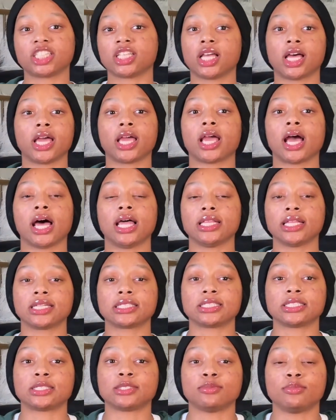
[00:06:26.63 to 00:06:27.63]
Like, I like
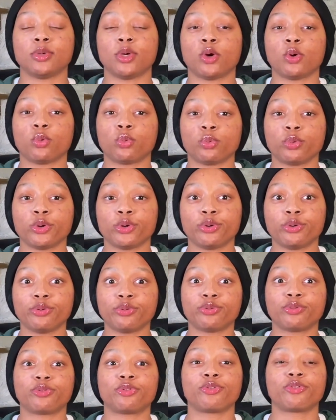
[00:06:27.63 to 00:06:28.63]
to smell real
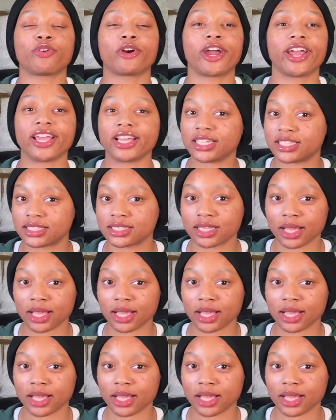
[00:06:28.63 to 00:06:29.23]
fresh.